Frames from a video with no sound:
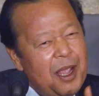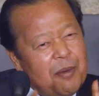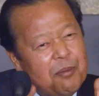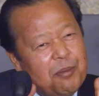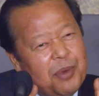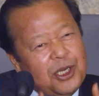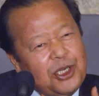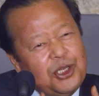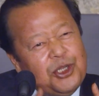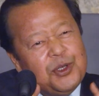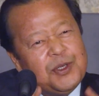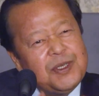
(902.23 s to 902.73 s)

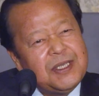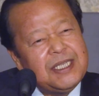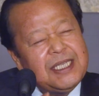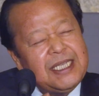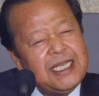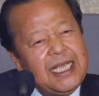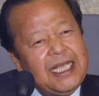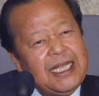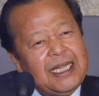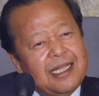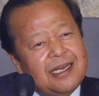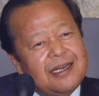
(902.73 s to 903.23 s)
But you
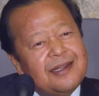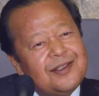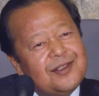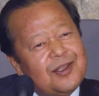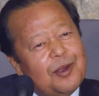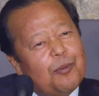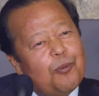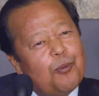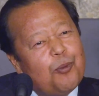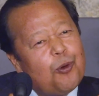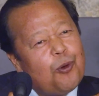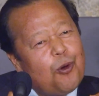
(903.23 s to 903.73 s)
see, there is a
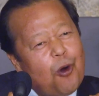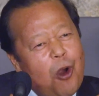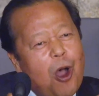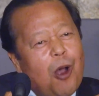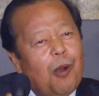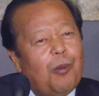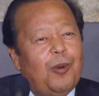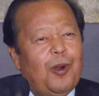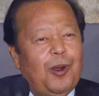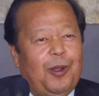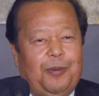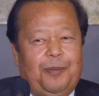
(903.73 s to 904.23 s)

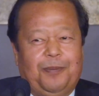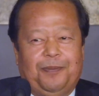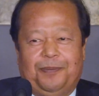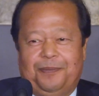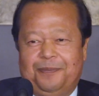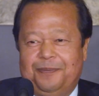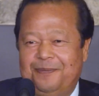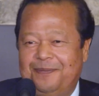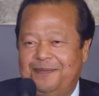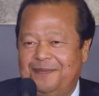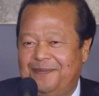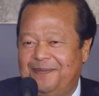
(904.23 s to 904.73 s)
problem.
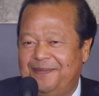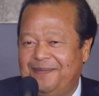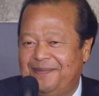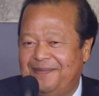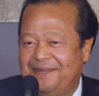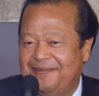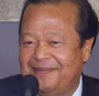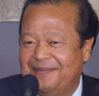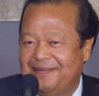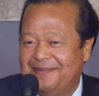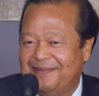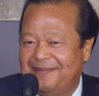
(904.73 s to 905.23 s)

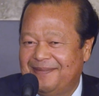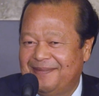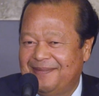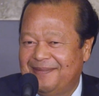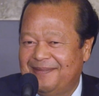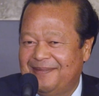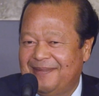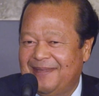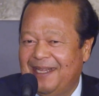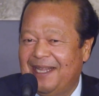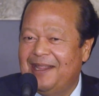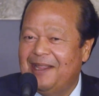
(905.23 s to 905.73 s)

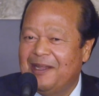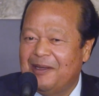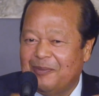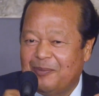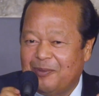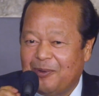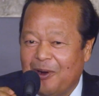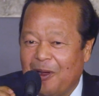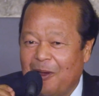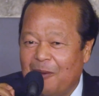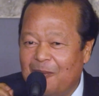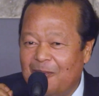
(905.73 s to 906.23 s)
And the
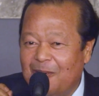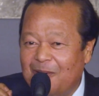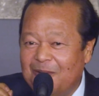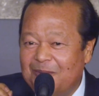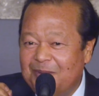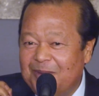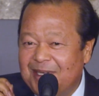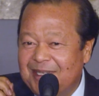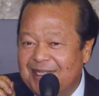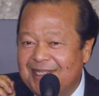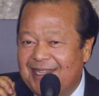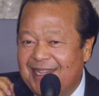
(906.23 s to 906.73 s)
problem
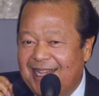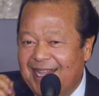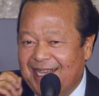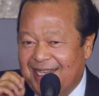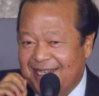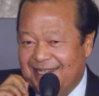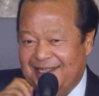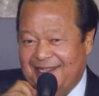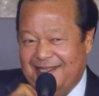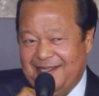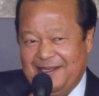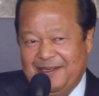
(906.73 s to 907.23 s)
is
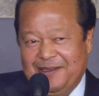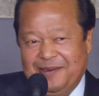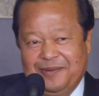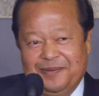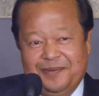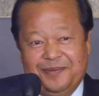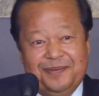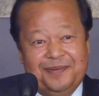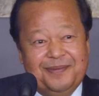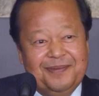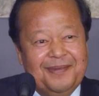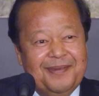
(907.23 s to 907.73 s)
this.
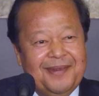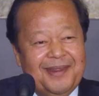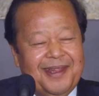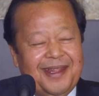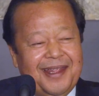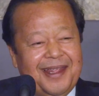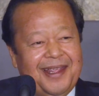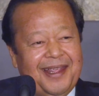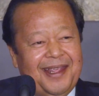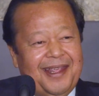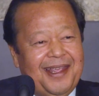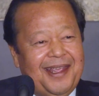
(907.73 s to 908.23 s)

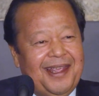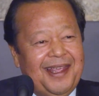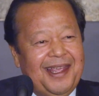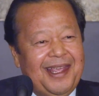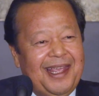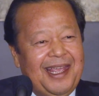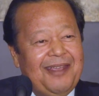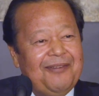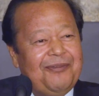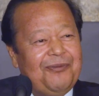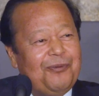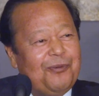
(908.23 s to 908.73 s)

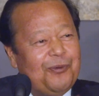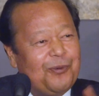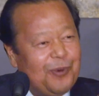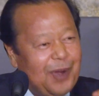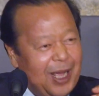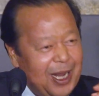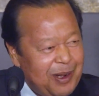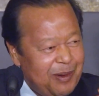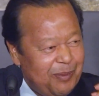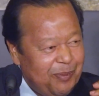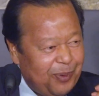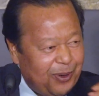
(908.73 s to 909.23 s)
If
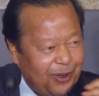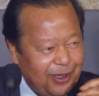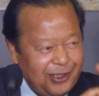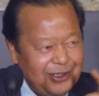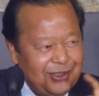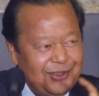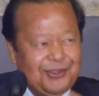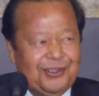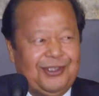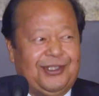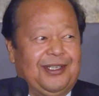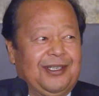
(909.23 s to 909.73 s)
one
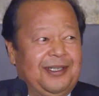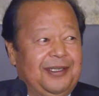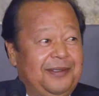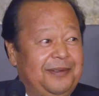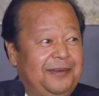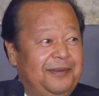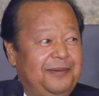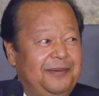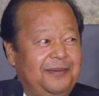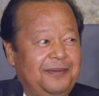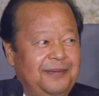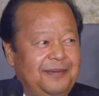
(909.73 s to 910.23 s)
person
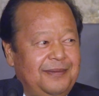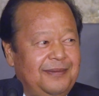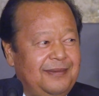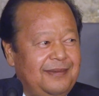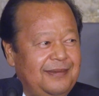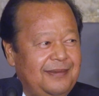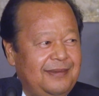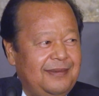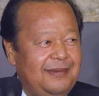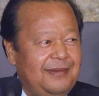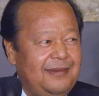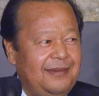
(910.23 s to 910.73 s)

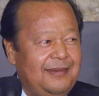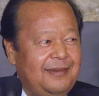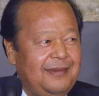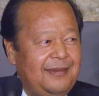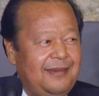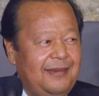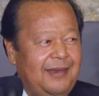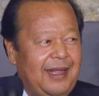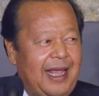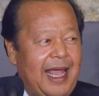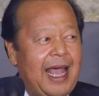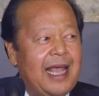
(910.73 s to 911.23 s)

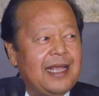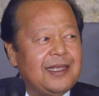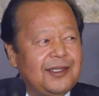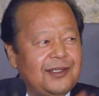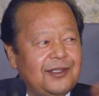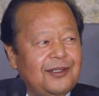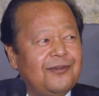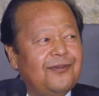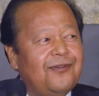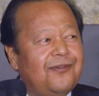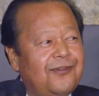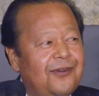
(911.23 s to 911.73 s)
has
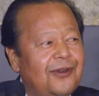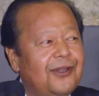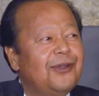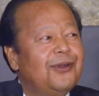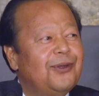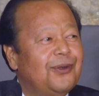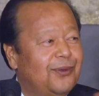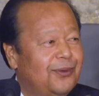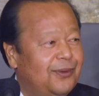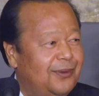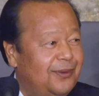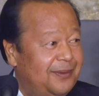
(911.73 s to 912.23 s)
the
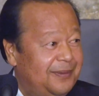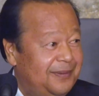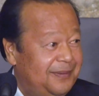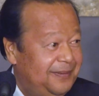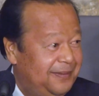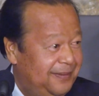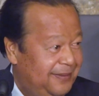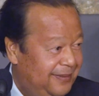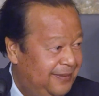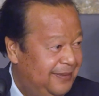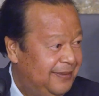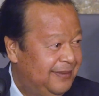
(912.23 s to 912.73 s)
flu
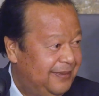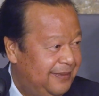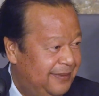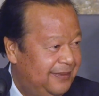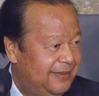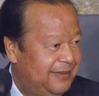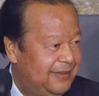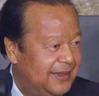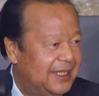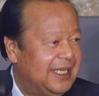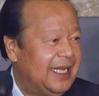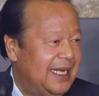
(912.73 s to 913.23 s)

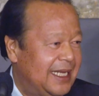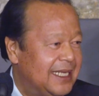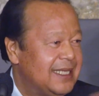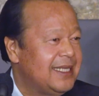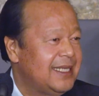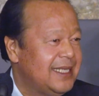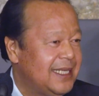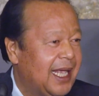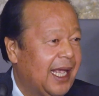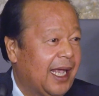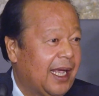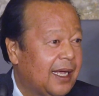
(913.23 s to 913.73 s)
and
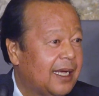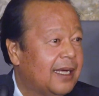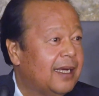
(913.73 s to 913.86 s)
is sick,